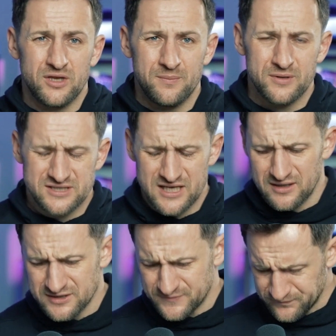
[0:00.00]
Depot
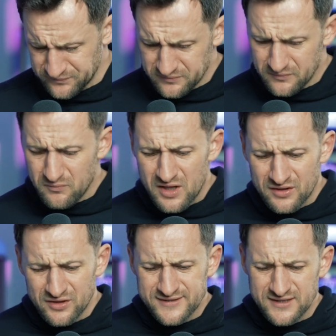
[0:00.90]
sells
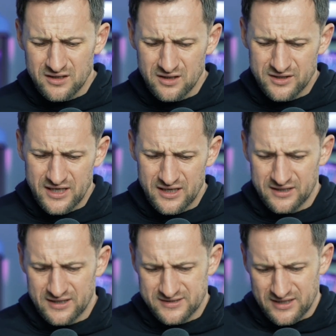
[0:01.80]
this little kit
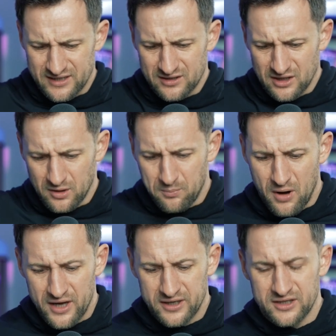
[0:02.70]
it's like little
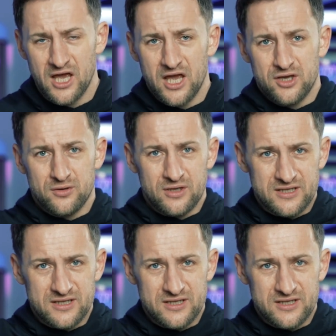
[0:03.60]
pocket you can